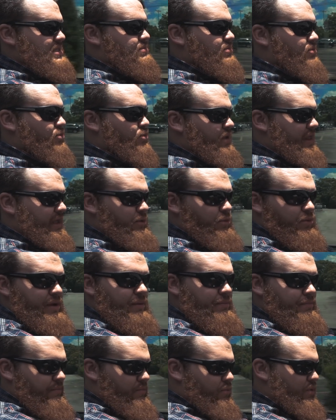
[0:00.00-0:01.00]

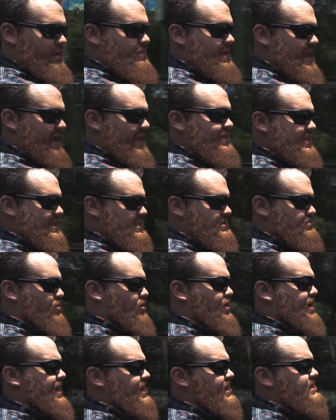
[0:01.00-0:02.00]
remake these
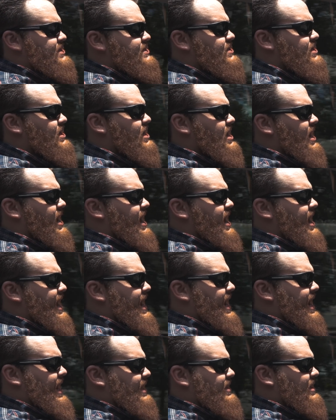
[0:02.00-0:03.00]
bricks.
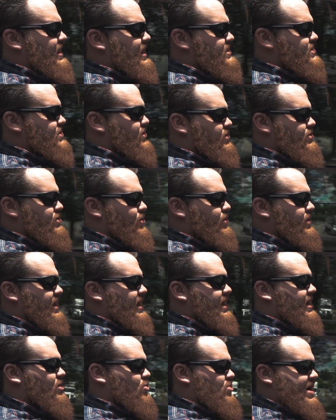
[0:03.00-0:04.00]
And so they're doing
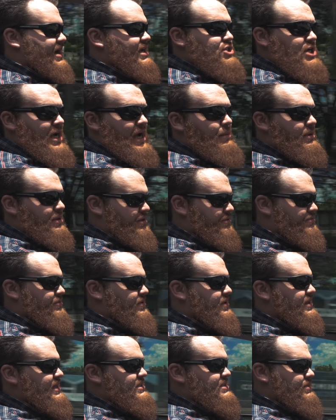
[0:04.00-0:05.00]
a great job on the
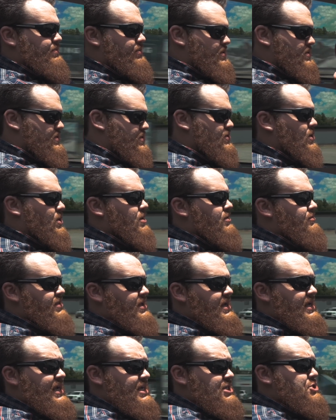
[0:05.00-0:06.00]
front end to preserve the
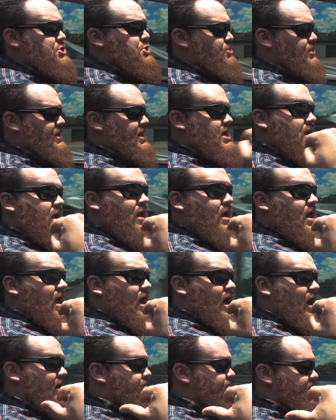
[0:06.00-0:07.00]
history
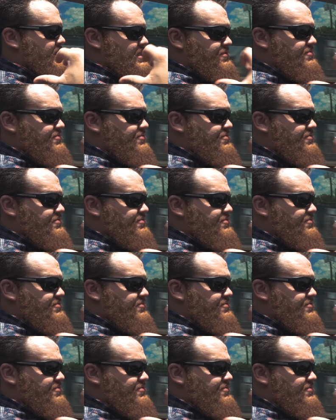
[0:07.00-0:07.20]
of this